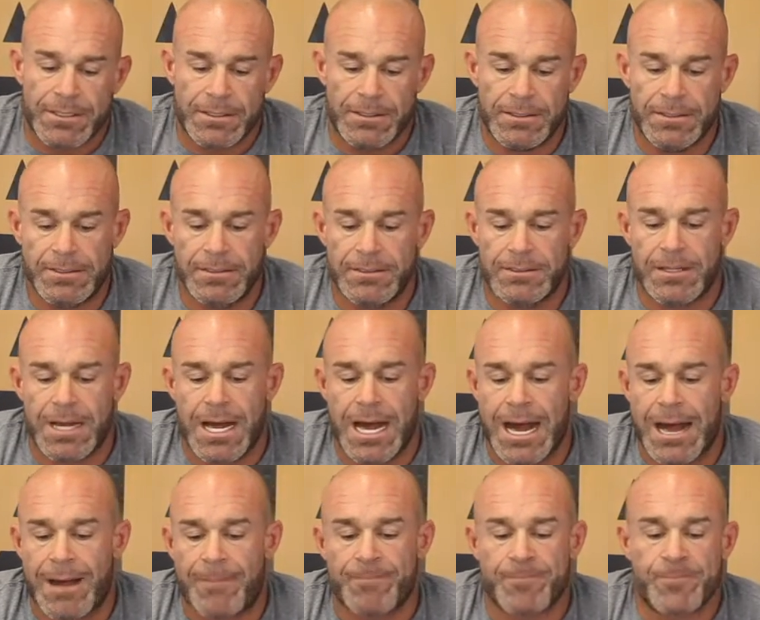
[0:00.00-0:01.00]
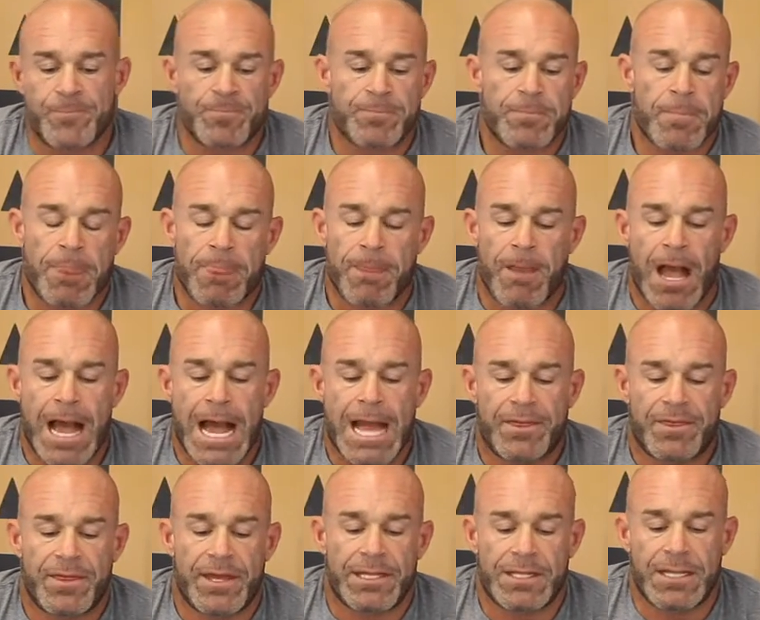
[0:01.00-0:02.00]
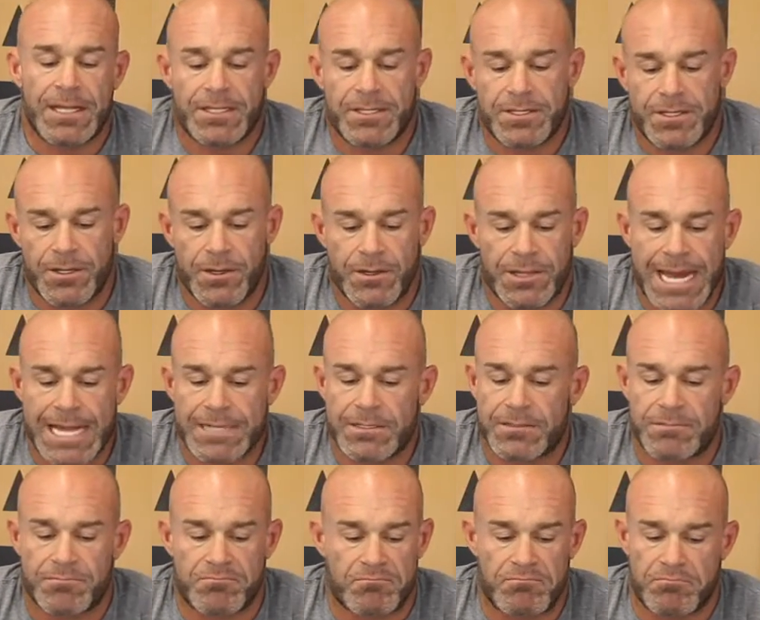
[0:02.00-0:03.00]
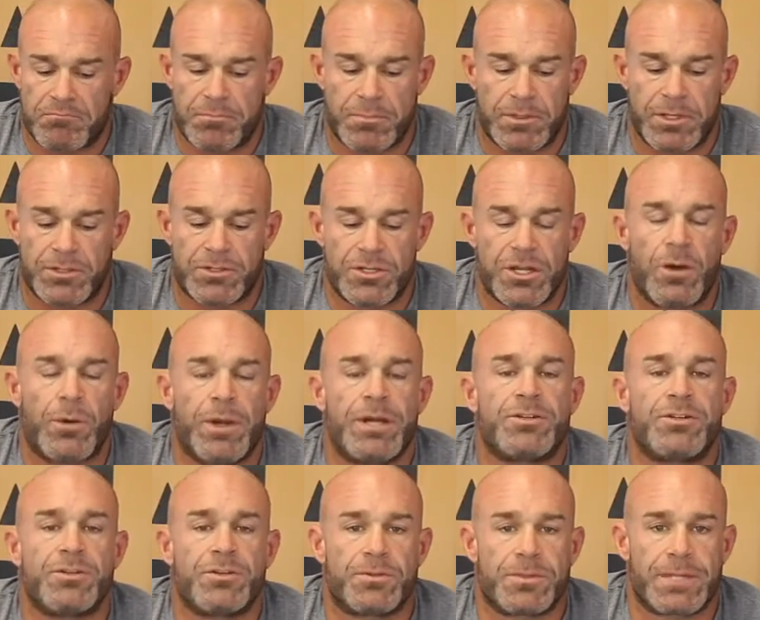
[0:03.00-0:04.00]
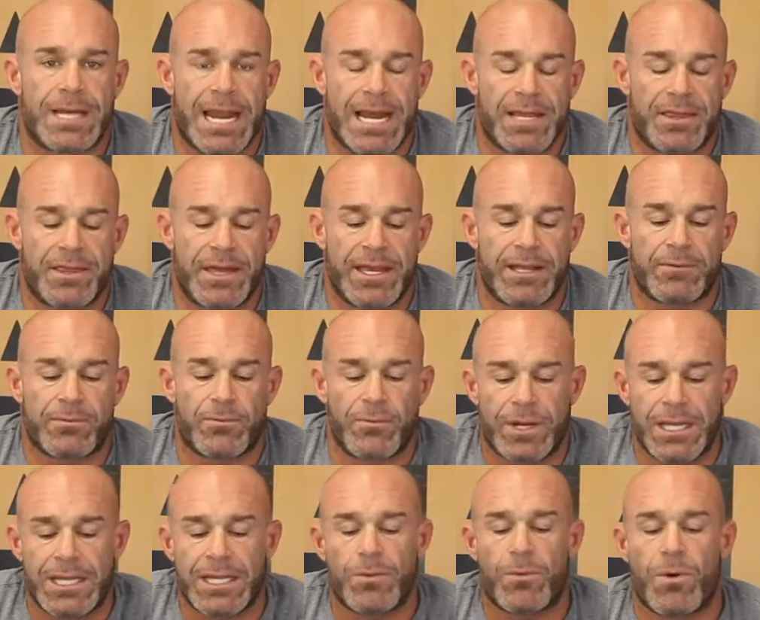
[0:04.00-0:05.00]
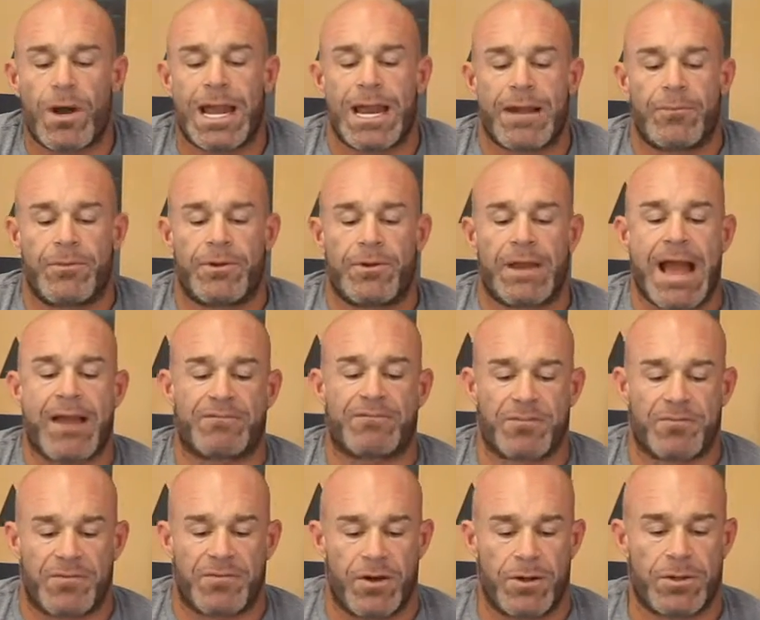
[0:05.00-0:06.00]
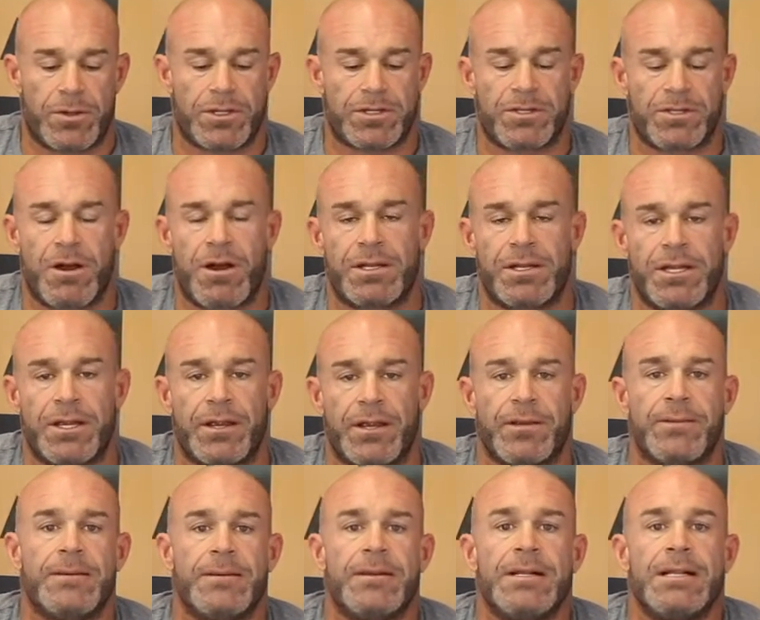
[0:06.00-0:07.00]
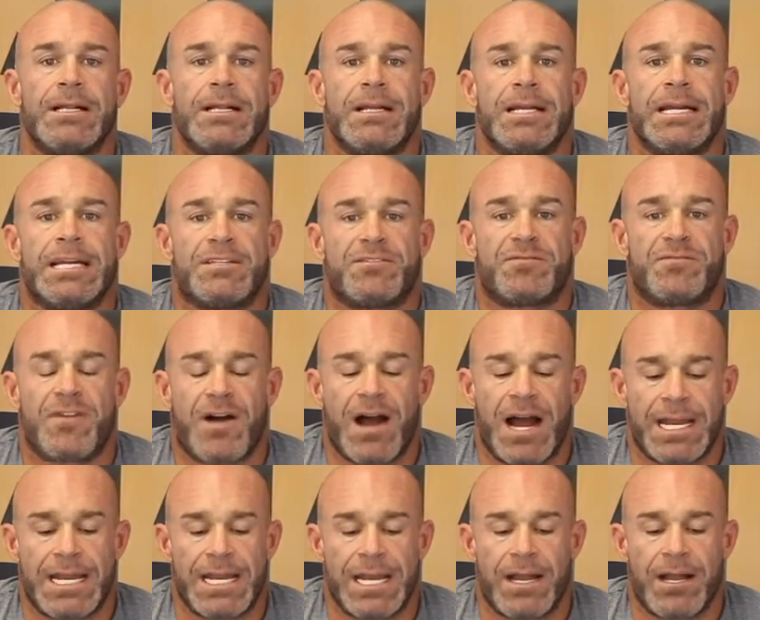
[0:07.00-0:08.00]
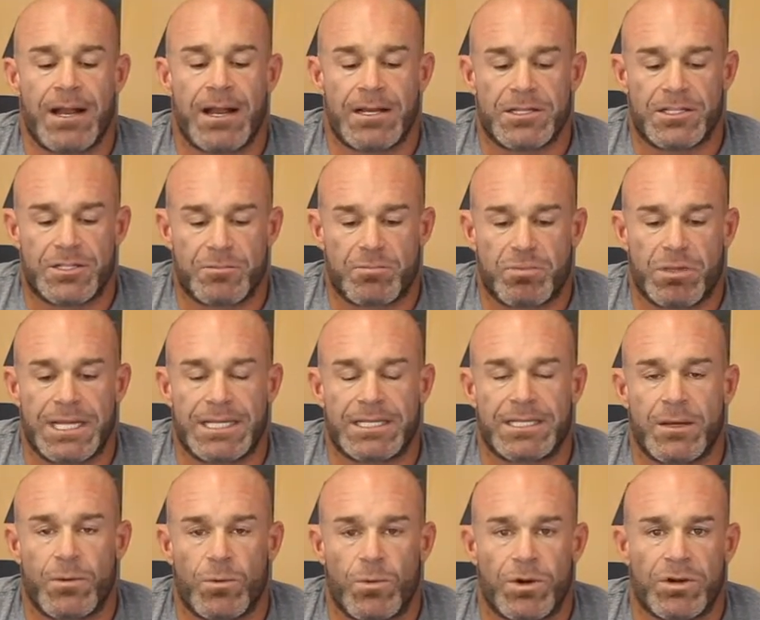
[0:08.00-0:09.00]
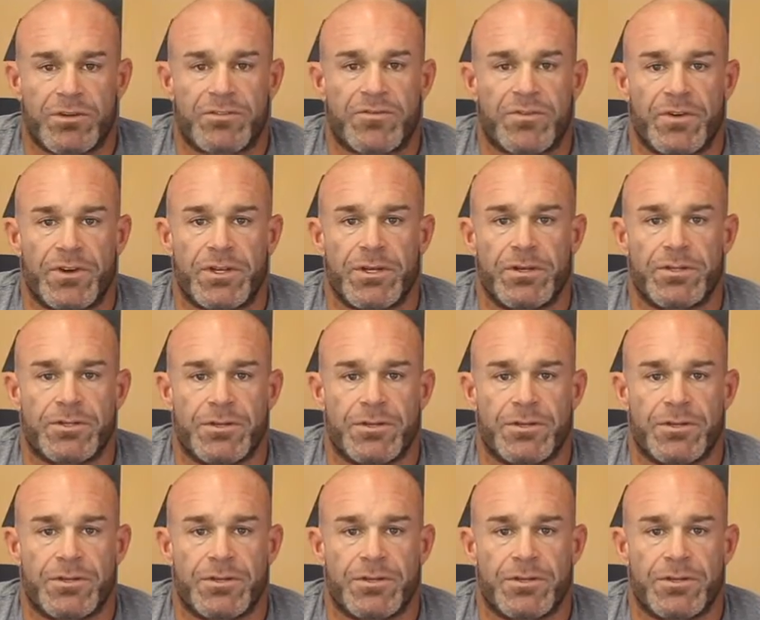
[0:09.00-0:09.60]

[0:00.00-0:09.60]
I think that, you know, there's no issues with that. I think really what we have to focus on here is finding a split that works for you.